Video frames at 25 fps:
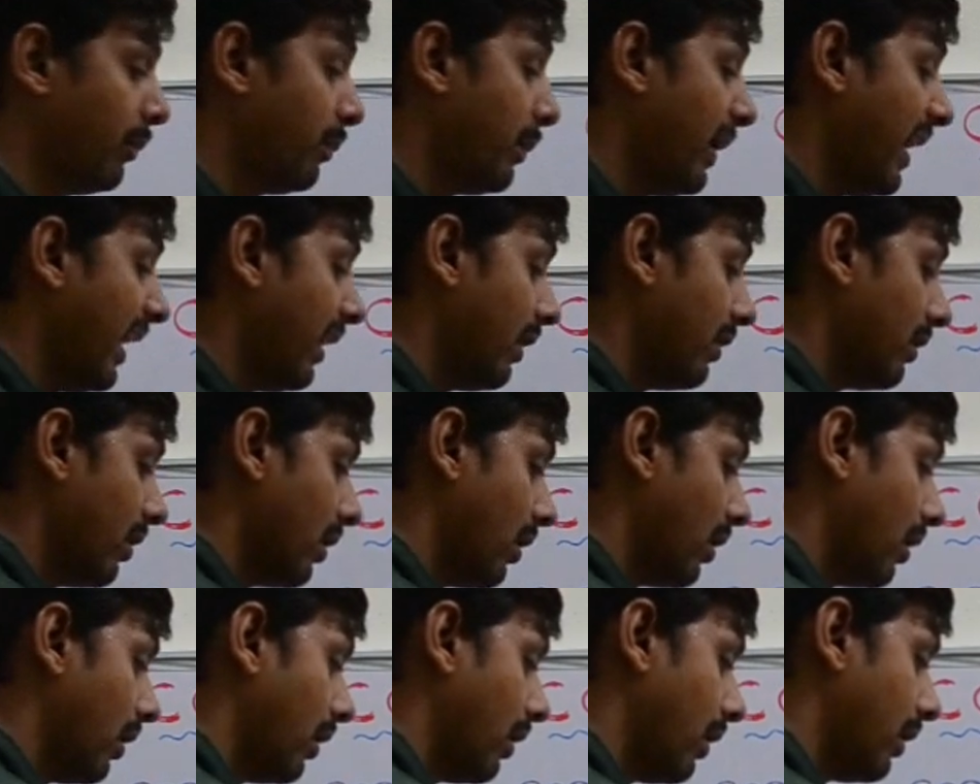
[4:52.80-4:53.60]
made
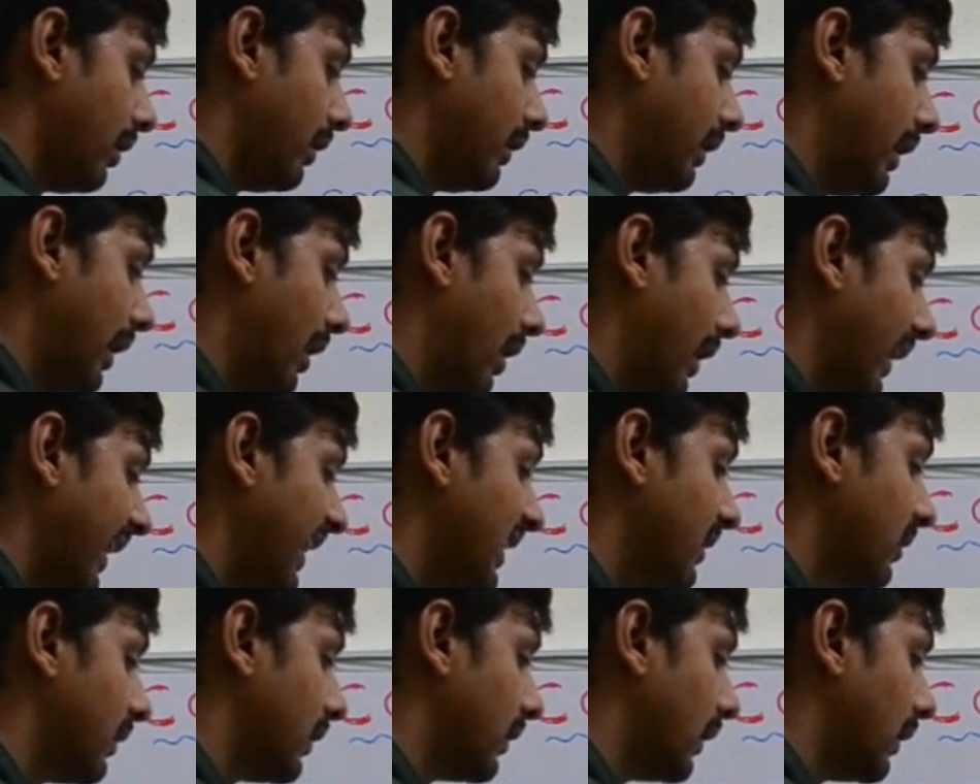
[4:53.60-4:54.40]
here
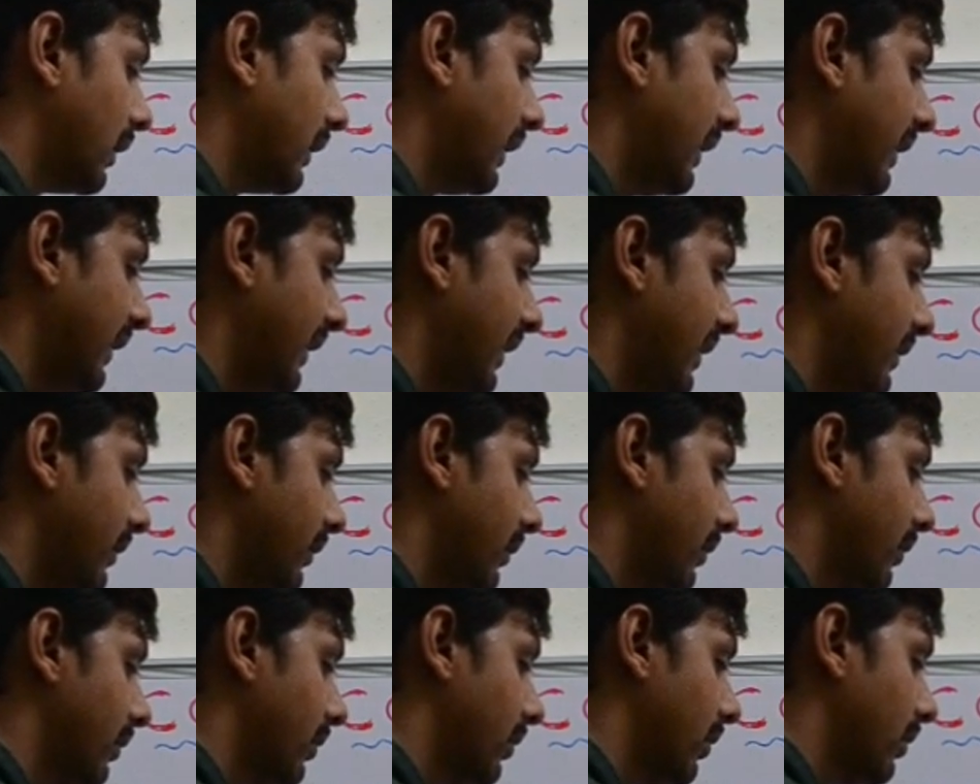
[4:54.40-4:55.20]
is 30
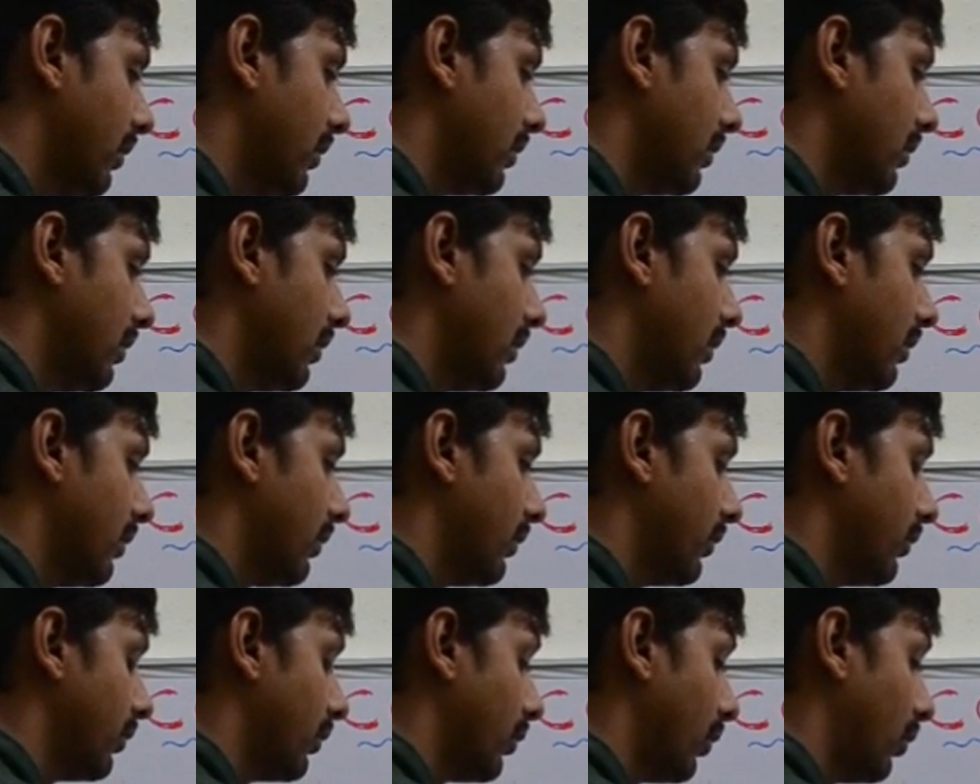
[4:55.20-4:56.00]
degrees.
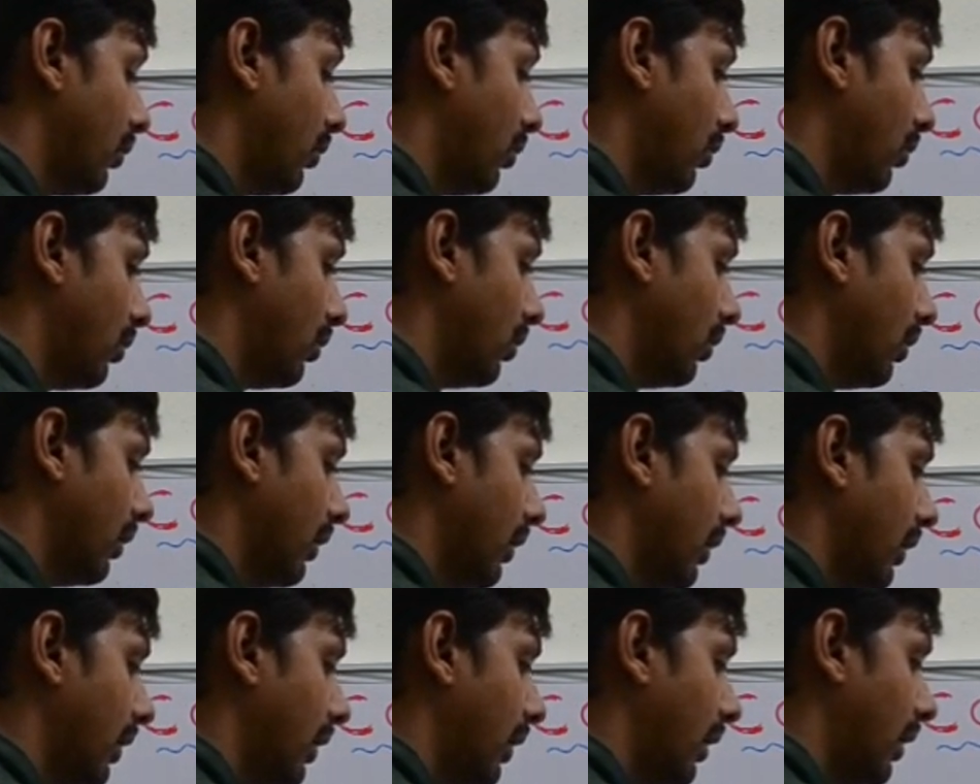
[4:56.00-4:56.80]
So
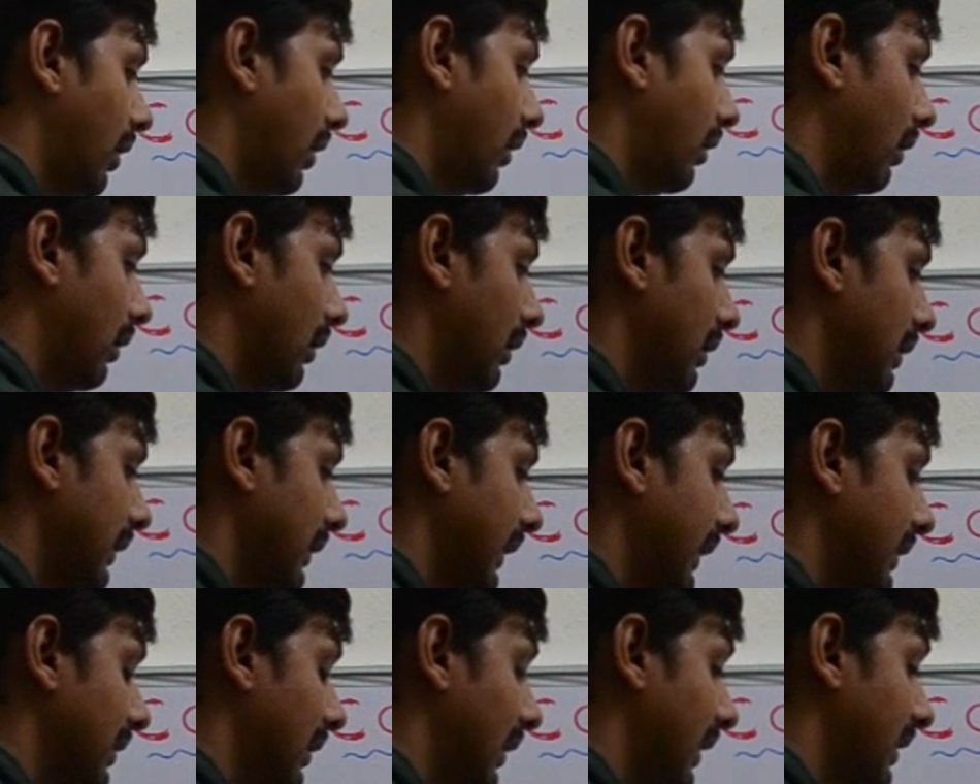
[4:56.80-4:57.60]

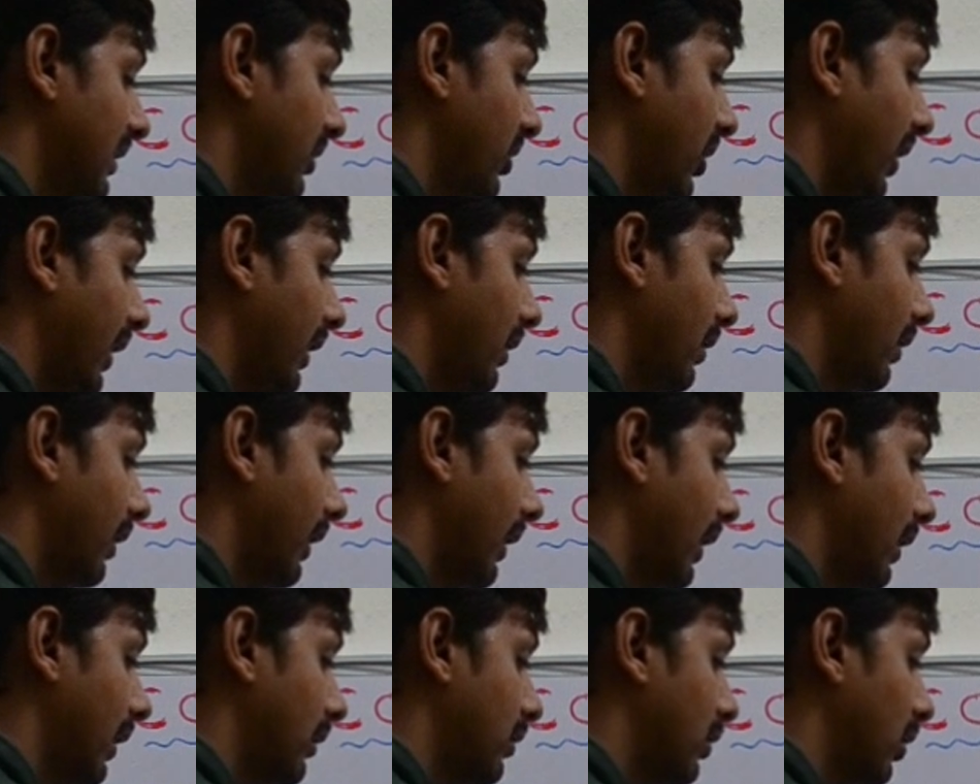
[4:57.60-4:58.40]
let's
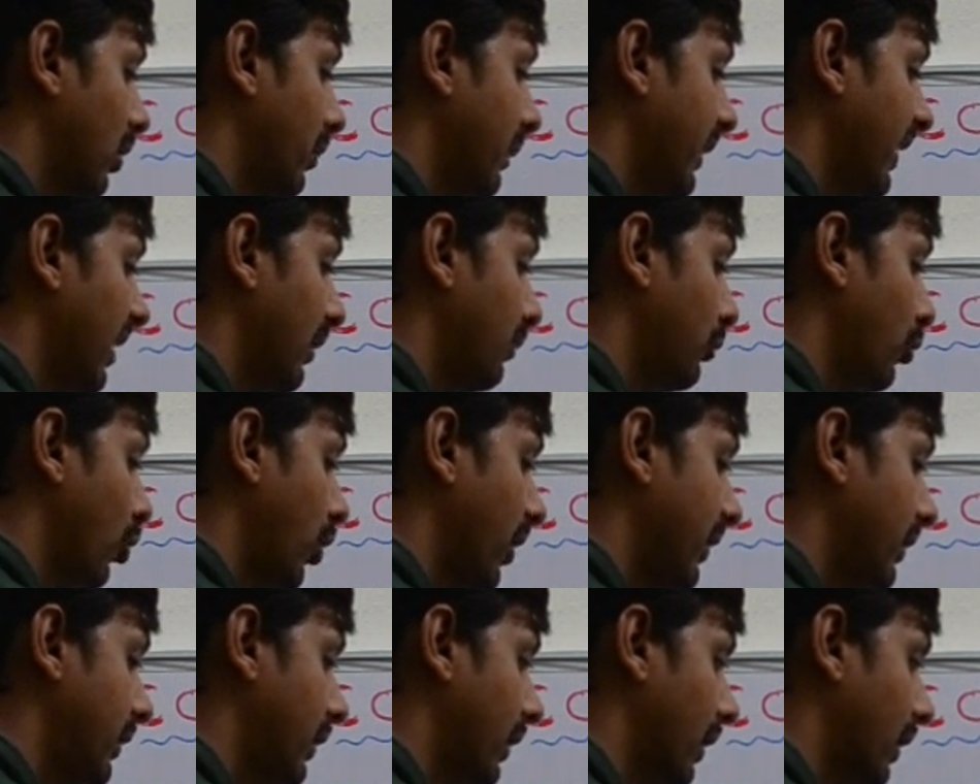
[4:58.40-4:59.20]
take the terminal
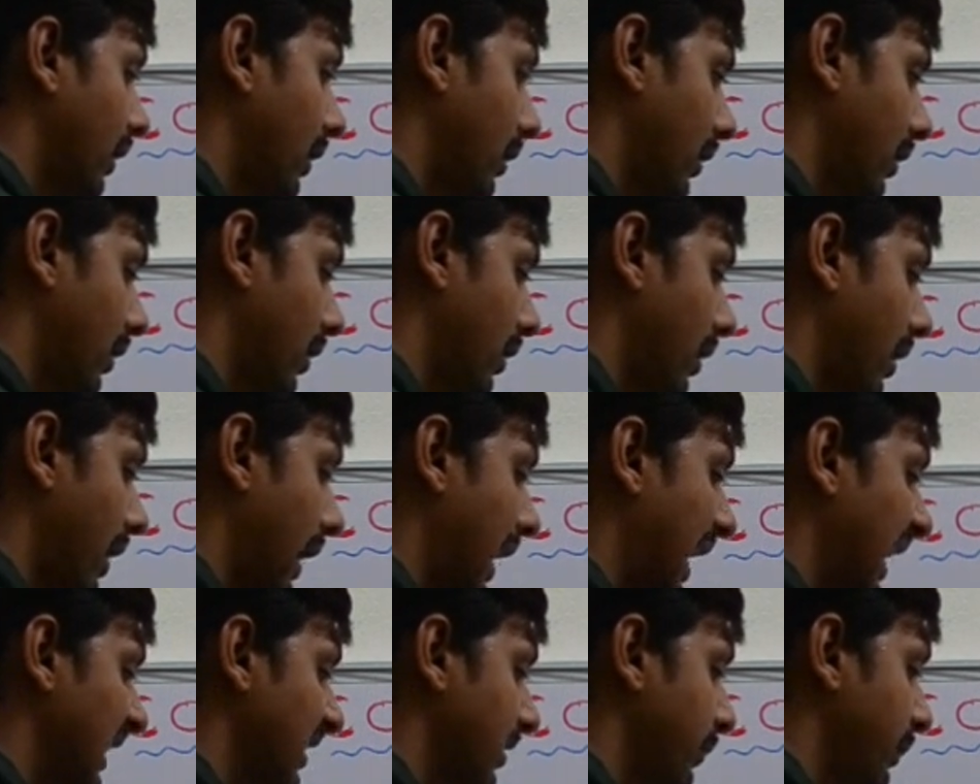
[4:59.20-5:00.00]
point here
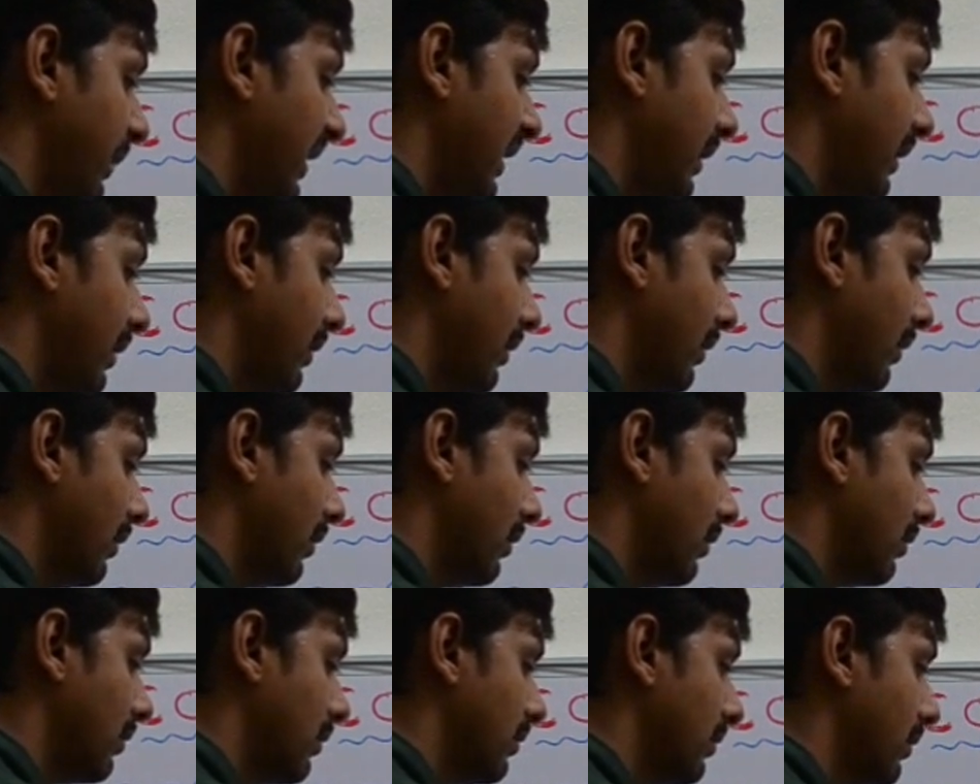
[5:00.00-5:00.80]
as B.
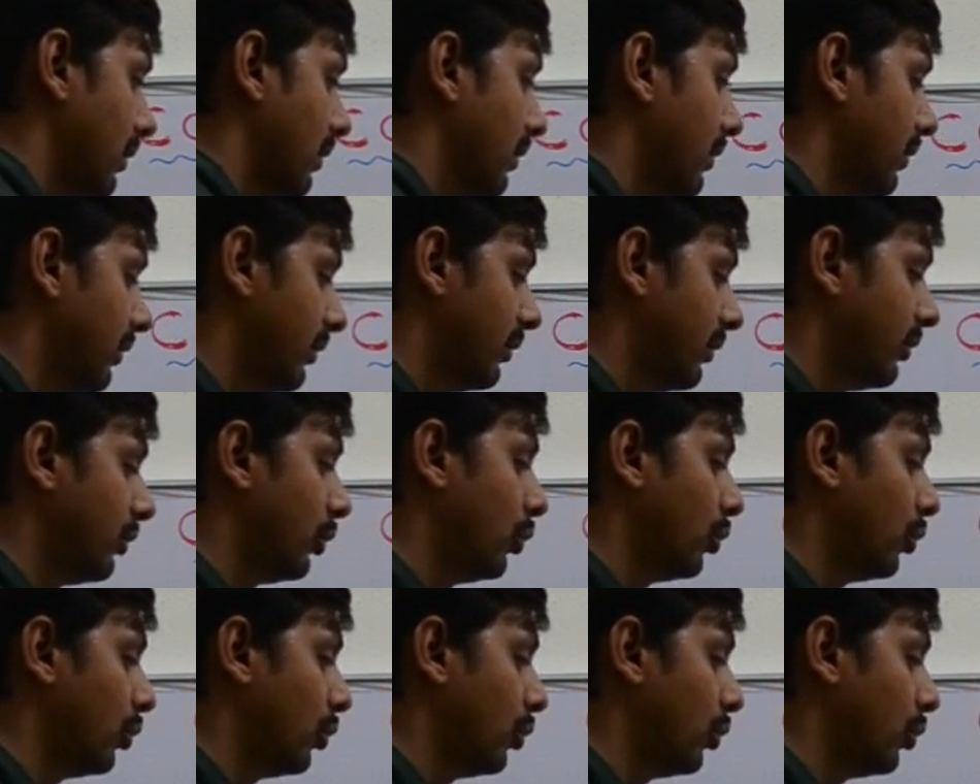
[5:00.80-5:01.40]
So